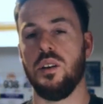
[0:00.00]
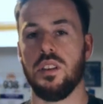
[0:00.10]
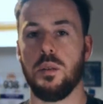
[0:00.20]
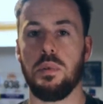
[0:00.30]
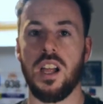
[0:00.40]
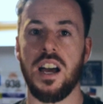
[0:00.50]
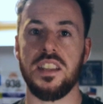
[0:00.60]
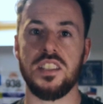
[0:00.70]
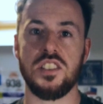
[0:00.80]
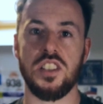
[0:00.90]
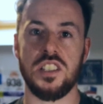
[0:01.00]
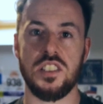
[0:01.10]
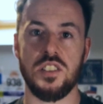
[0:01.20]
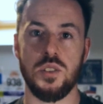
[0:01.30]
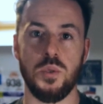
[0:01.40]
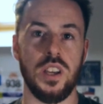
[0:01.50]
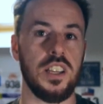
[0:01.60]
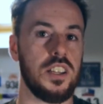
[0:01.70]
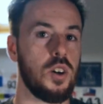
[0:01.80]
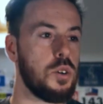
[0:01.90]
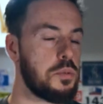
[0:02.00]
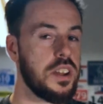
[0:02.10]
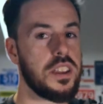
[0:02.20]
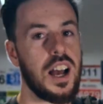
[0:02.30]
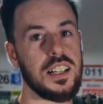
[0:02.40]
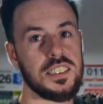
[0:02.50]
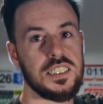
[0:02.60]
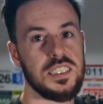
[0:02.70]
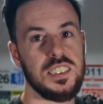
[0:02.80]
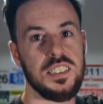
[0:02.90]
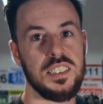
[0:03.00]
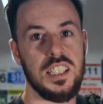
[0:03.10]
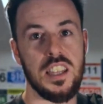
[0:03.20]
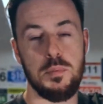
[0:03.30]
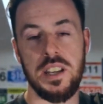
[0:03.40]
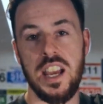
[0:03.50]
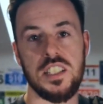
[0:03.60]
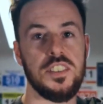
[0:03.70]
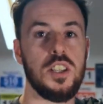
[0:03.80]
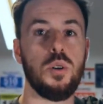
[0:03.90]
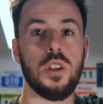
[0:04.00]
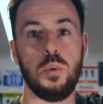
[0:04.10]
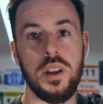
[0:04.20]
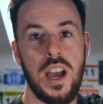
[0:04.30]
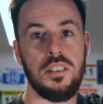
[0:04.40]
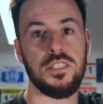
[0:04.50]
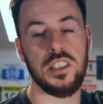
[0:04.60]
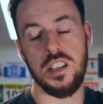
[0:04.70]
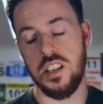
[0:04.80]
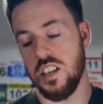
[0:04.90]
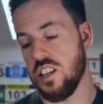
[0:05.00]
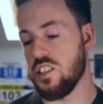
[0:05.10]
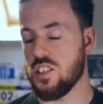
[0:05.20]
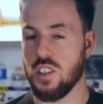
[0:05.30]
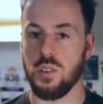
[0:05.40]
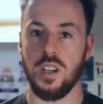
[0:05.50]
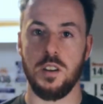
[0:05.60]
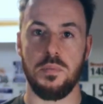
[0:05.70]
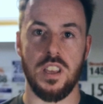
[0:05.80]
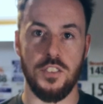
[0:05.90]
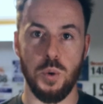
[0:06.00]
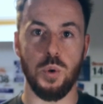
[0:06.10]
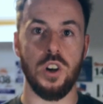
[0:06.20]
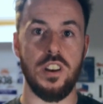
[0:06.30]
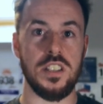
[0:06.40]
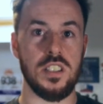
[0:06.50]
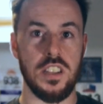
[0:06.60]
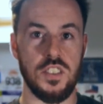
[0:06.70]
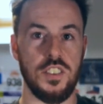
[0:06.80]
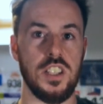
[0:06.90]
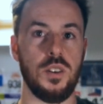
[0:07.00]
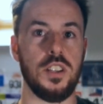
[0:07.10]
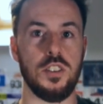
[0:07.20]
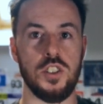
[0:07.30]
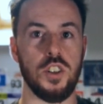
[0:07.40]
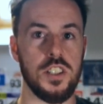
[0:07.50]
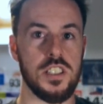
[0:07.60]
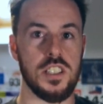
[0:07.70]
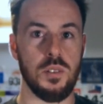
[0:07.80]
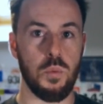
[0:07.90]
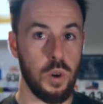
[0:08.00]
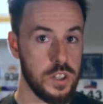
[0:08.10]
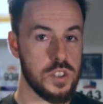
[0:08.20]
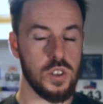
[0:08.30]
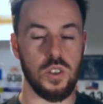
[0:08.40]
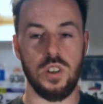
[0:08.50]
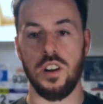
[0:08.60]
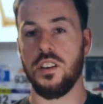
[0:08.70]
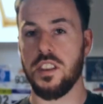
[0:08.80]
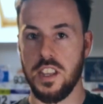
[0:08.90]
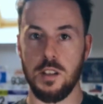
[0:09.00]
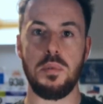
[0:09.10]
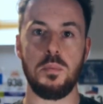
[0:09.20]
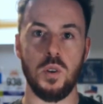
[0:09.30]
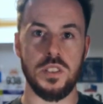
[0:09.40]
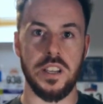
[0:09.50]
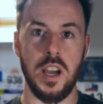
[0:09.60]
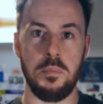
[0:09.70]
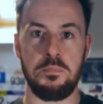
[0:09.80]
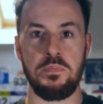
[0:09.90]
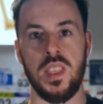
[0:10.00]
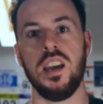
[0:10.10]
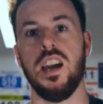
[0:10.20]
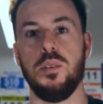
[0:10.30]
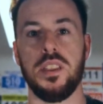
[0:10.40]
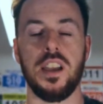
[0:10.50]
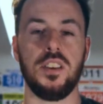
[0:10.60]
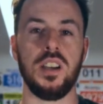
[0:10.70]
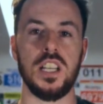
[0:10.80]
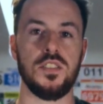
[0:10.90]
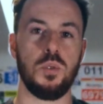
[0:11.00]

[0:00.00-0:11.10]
the plan is just to incorporate that in either my next video or the one after. So, if you were into this video and you enjoyed what you saw, there'll be more to come. Anyway, thank you guys for